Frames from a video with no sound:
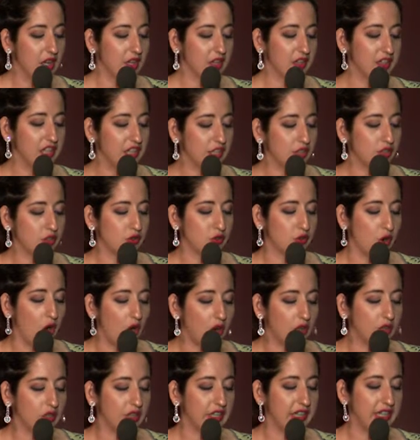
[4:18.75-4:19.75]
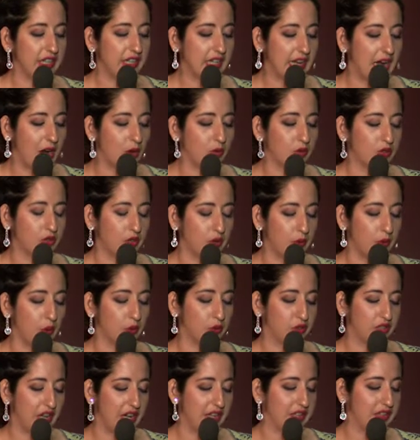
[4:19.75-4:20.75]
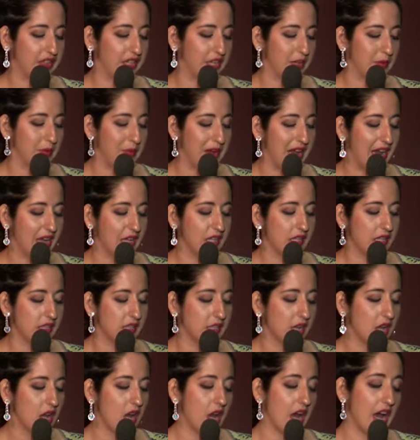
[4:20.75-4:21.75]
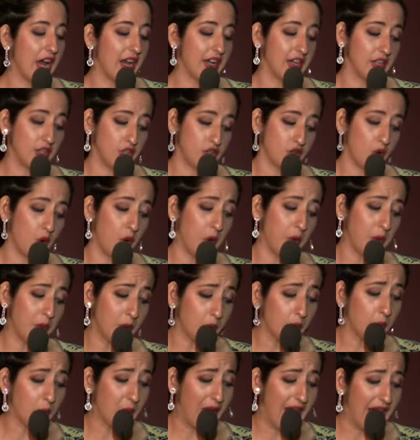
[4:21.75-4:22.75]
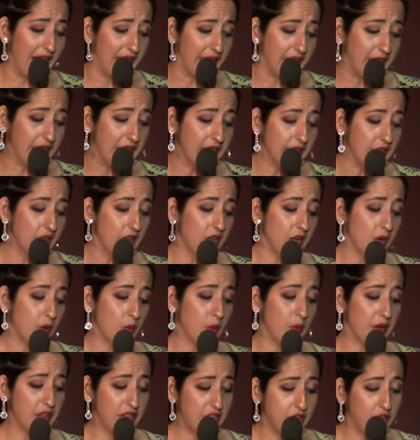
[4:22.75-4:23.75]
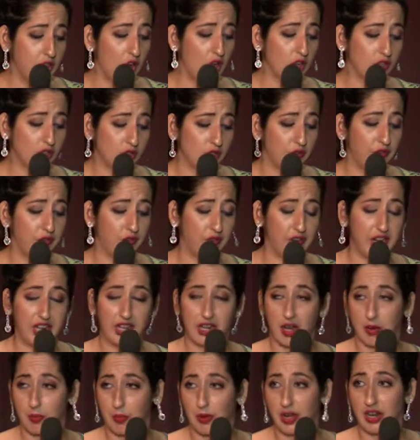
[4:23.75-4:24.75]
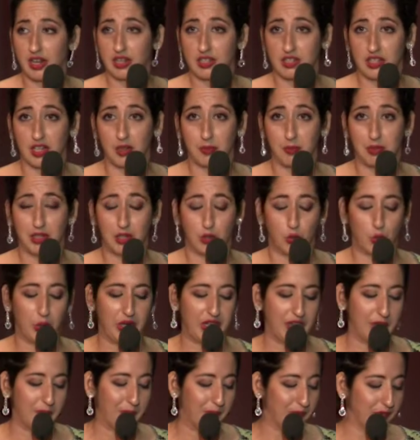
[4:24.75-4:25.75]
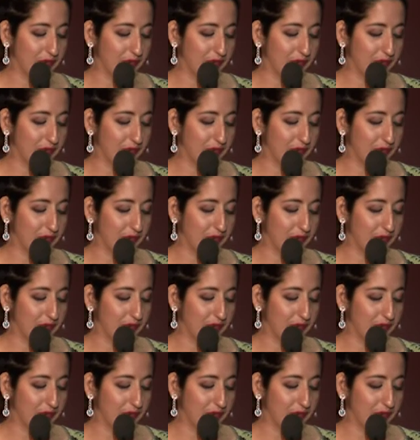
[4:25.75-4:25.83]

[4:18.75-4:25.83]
this struggling counter-rotating maze an enjoyable ride with lots of frika breaks in between.